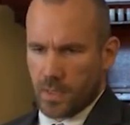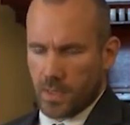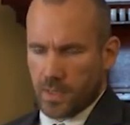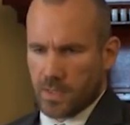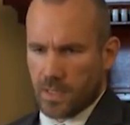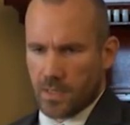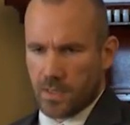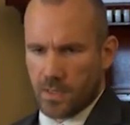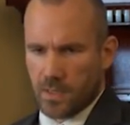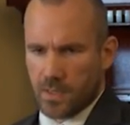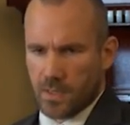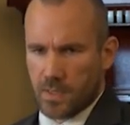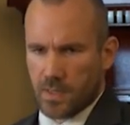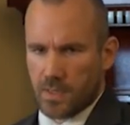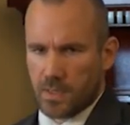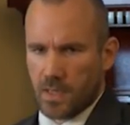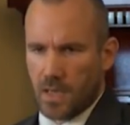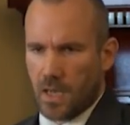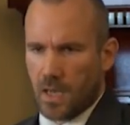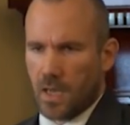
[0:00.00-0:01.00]

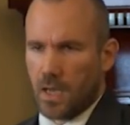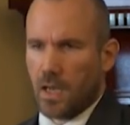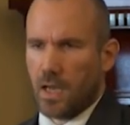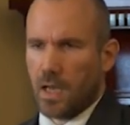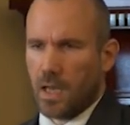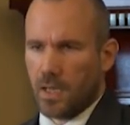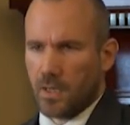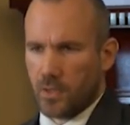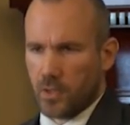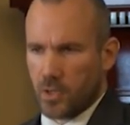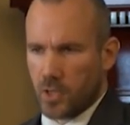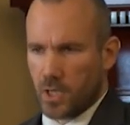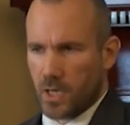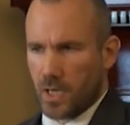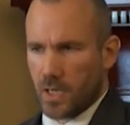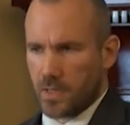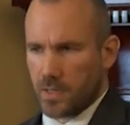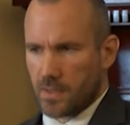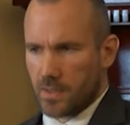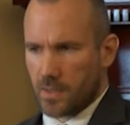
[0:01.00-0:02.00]
sentences are
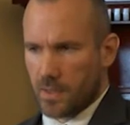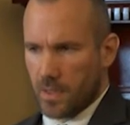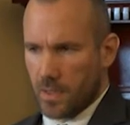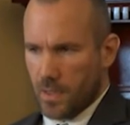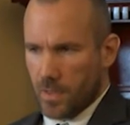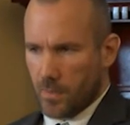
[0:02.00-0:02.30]
unjust,